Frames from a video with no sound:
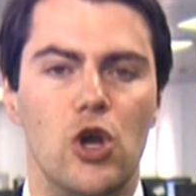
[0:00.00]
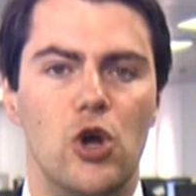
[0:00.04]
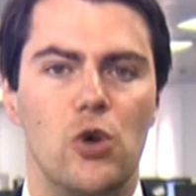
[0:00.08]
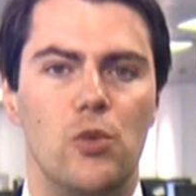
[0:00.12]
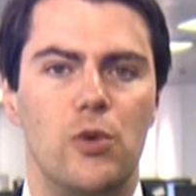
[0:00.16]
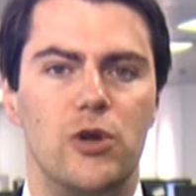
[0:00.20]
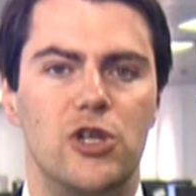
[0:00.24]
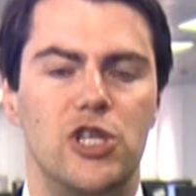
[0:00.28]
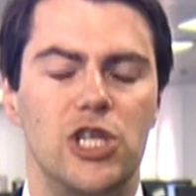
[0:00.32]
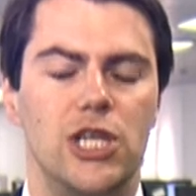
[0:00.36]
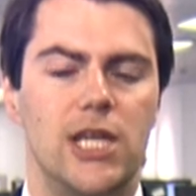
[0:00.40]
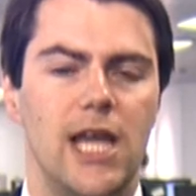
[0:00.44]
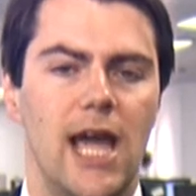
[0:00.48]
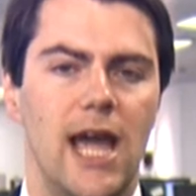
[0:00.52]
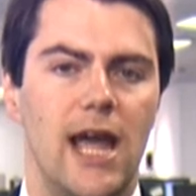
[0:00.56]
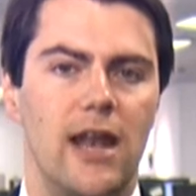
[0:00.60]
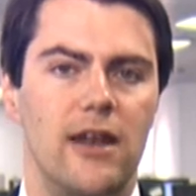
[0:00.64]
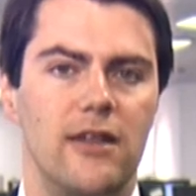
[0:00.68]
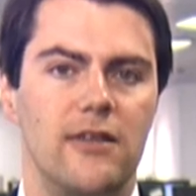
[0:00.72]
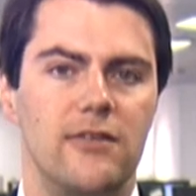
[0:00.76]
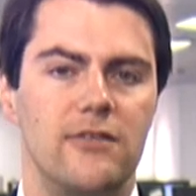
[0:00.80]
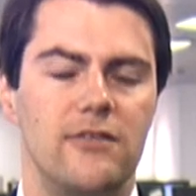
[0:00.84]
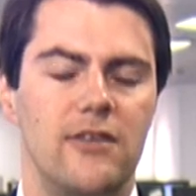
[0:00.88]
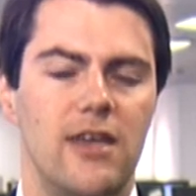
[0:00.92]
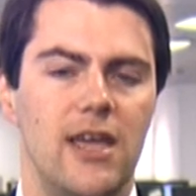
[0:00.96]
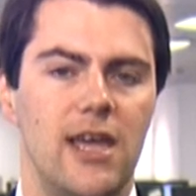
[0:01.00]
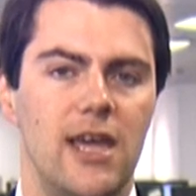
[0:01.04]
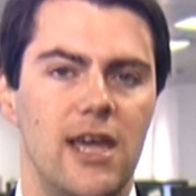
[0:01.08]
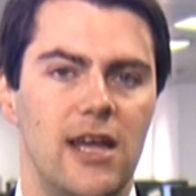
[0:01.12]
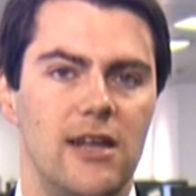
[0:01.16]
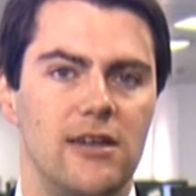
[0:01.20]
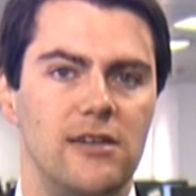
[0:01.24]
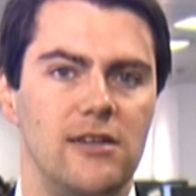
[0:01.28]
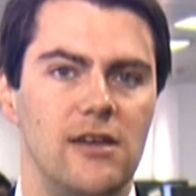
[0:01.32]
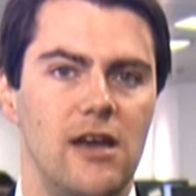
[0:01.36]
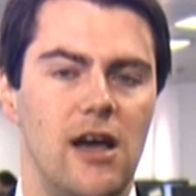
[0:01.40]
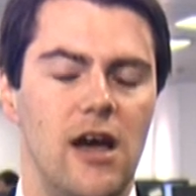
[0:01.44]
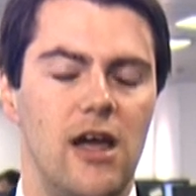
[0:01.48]
which again has
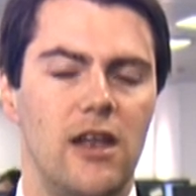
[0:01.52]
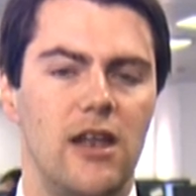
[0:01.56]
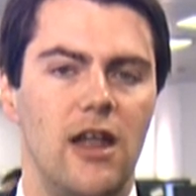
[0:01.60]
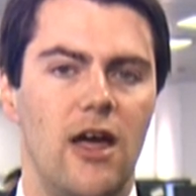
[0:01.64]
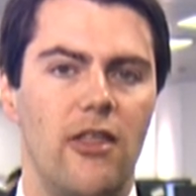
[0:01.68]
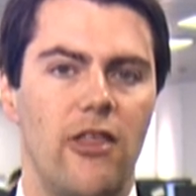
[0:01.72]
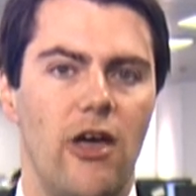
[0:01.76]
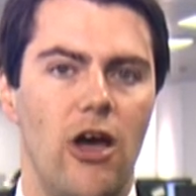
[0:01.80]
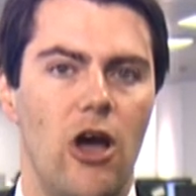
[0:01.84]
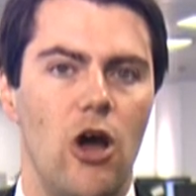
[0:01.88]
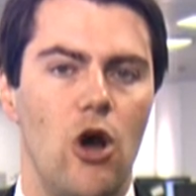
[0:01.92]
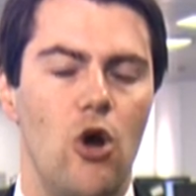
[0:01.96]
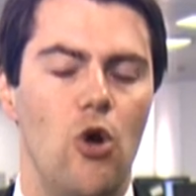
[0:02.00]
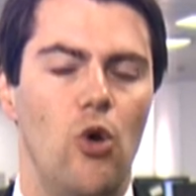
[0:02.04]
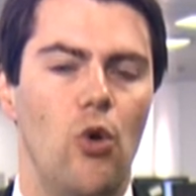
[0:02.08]
hit another